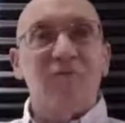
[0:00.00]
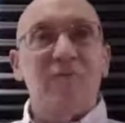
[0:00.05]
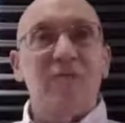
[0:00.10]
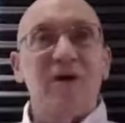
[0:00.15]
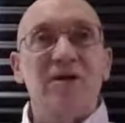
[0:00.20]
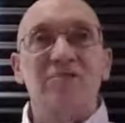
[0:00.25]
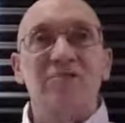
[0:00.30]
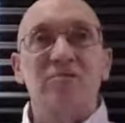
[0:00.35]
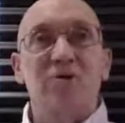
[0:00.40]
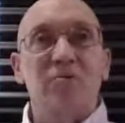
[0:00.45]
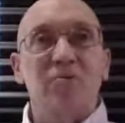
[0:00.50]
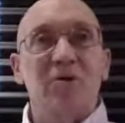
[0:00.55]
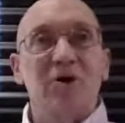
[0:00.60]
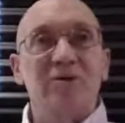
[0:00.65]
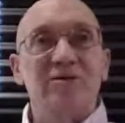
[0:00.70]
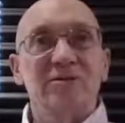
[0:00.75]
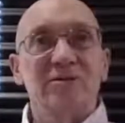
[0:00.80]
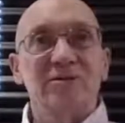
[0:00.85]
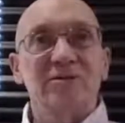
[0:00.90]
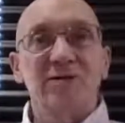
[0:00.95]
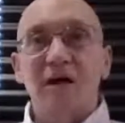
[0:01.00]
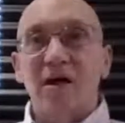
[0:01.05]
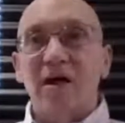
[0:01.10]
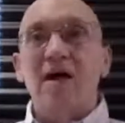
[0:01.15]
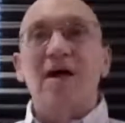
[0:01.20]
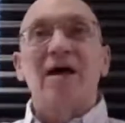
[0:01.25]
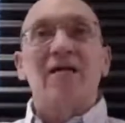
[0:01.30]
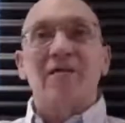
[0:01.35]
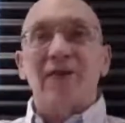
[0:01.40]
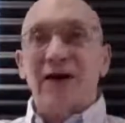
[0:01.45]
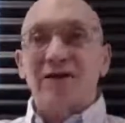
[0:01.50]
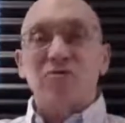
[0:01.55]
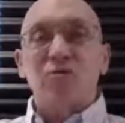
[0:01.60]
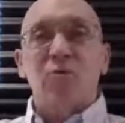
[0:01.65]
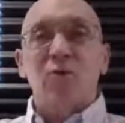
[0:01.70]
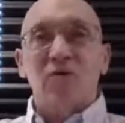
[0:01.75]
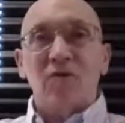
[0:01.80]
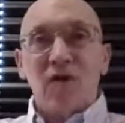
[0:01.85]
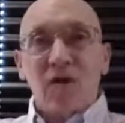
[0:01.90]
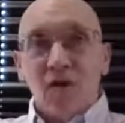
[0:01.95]
peaceful presence. That's
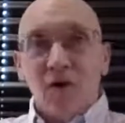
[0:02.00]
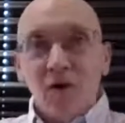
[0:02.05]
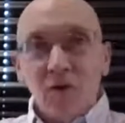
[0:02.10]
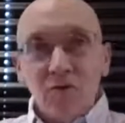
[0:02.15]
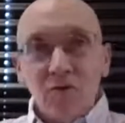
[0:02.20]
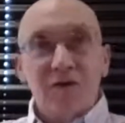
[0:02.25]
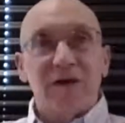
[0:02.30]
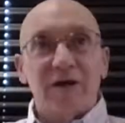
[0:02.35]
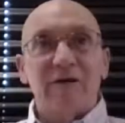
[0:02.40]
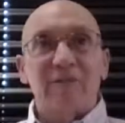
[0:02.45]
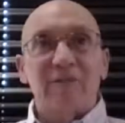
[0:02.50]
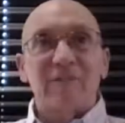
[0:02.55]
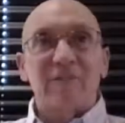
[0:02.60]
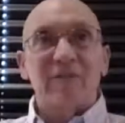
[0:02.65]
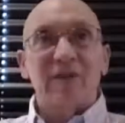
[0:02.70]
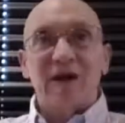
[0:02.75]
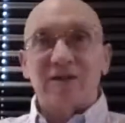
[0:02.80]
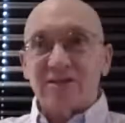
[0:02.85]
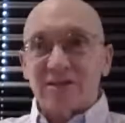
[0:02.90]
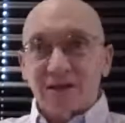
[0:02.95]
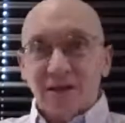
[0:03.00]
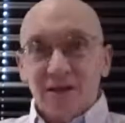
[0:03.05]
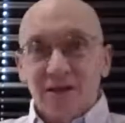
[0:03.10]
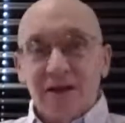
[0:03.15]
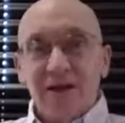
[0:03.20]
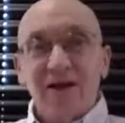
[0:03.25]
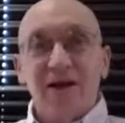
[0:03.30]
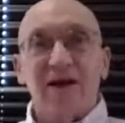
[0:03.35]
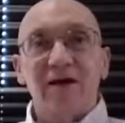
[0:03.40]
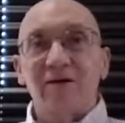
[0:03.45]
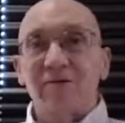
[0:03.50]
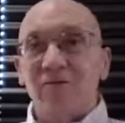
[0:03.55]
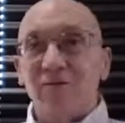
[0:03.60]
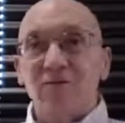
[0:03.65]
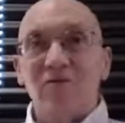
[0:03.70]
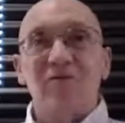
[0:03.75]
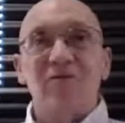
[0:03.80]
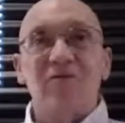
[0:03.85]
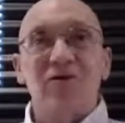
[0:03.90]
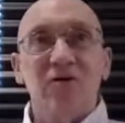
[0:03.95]
withholding. That's clinging
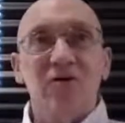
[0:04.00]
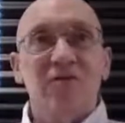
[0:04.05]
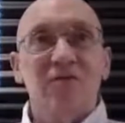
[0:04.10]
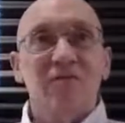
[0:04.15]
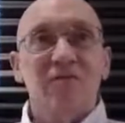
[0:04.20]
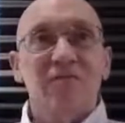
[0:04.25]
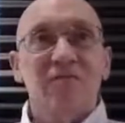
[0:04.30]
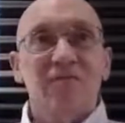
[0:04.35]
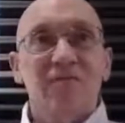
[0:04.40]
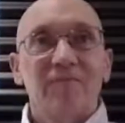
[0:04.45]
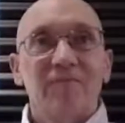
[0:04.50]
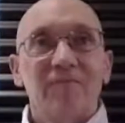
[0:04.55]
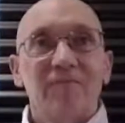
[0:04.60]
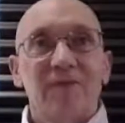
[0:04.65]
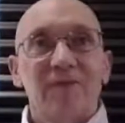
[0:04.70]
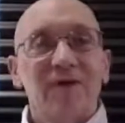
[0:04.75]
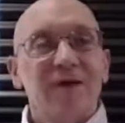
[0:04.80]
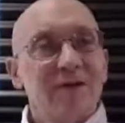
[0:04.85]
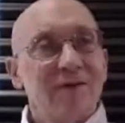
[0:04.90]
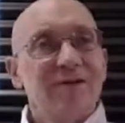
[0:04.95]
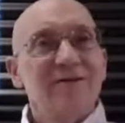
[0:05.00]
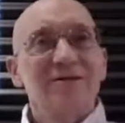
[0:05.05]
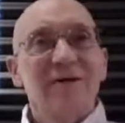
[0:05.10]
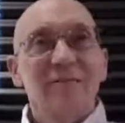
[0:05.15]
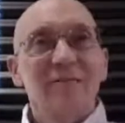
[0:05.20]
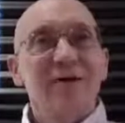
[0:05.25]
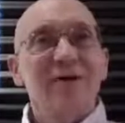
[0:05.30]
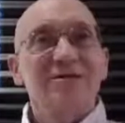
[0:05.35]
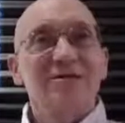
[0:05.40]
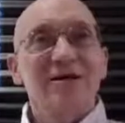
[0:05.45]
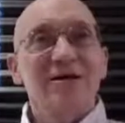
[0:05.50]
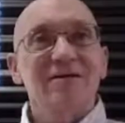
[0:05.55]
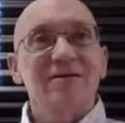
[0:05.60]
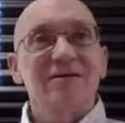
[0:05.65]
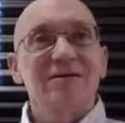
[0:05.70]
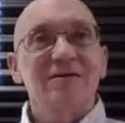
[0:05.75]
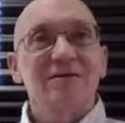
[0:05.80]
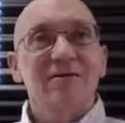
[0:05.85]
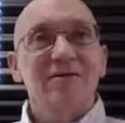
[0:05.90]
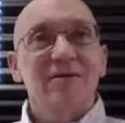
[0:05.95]
to a view. Does that make sense?